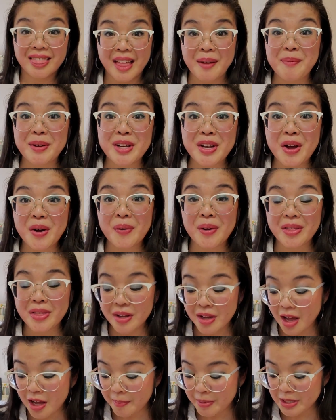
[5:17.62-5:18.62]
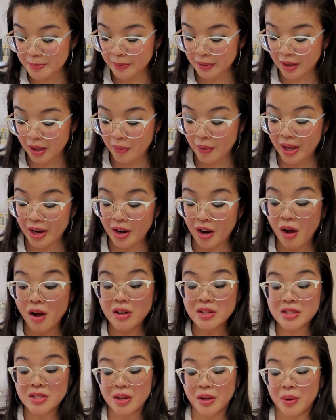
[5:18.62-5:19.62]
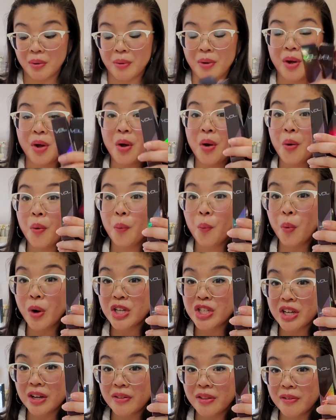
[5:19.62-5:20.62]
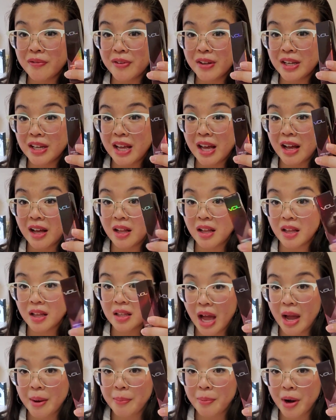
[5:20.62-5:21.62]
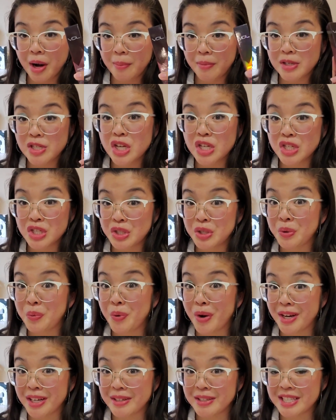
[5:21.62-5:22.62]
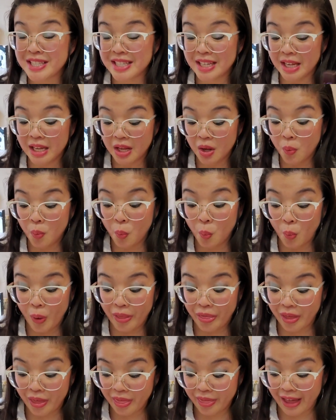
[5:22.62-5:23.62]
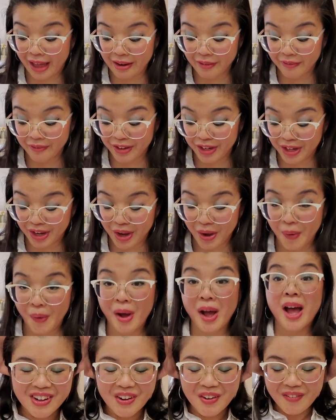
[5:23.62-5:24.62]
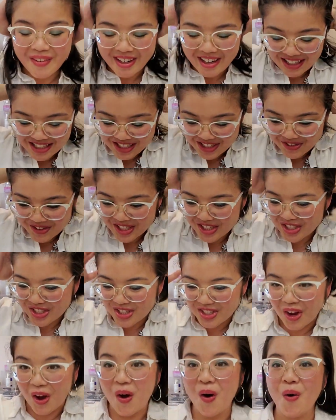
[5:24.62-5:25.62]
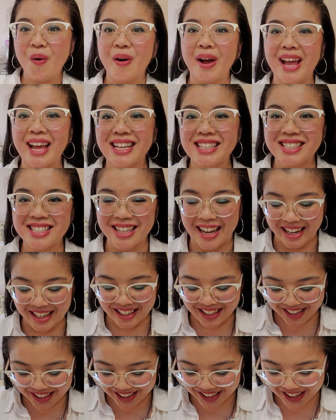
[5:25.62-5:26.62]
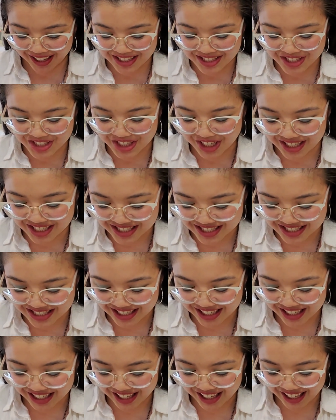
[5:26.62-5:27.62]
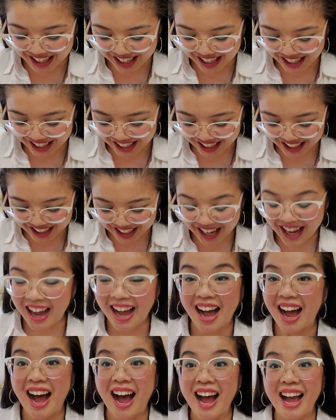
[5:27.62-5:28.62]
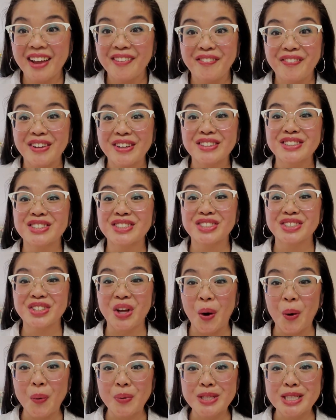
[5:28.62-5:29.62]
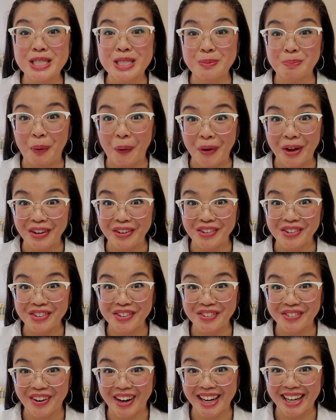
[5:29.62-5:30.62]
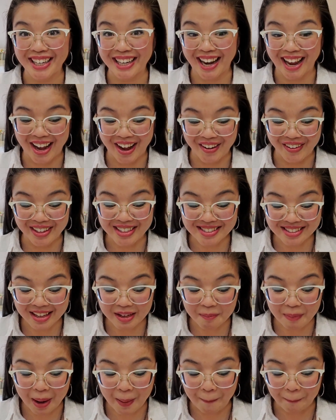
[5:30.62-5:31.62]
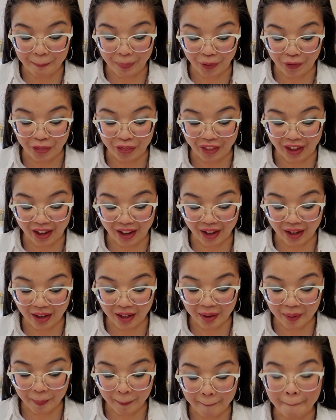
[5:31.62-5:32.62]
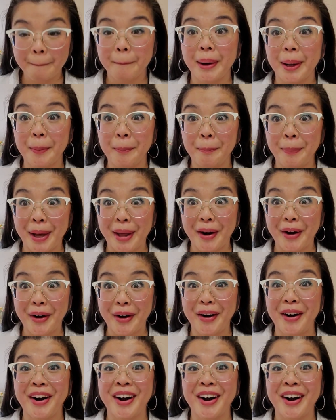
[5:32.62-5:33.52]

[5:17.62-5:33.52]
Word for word: Let me know in the comments below and also which of the VDL eye primers do you want to see with that video. Oh my gosh, this was so exciting. It's just I feel so spoiled right now. It's like my birthday, but better.